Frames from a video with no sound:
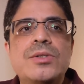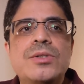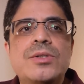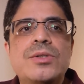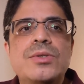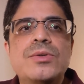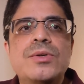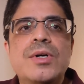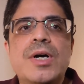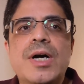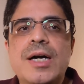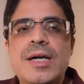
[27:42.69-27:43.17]

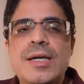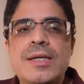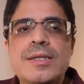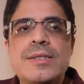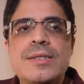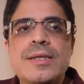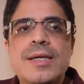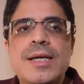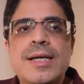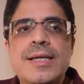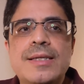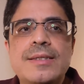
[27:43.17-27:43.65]
to
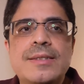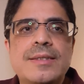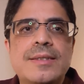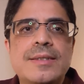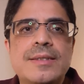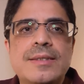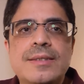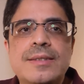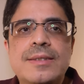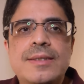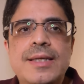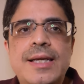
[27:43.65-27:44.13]
us as
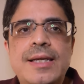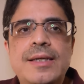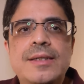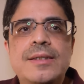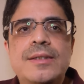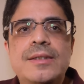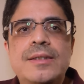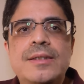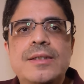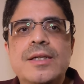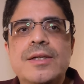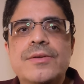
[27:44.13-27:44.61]
the
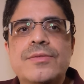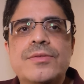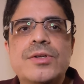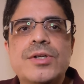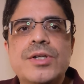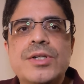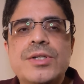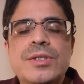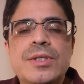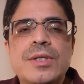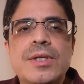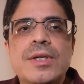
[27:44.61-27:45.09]
standard of
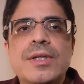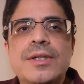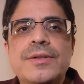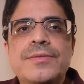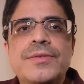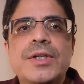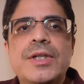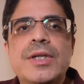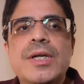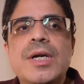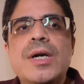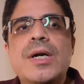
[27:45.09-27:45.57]
Christian
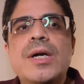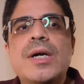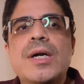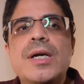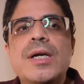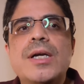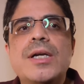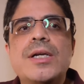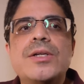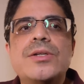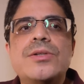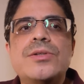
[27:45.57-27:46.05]
living
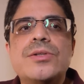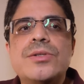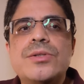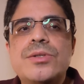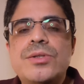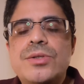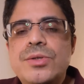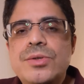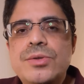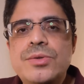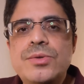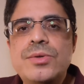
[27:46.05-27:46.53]
is
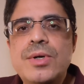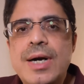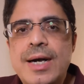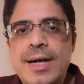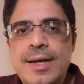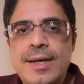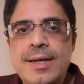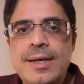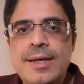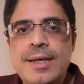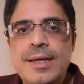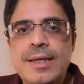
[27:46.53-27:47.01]
too
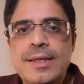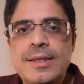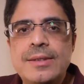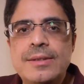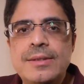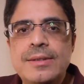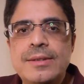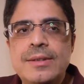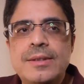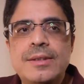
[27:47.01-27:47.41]
high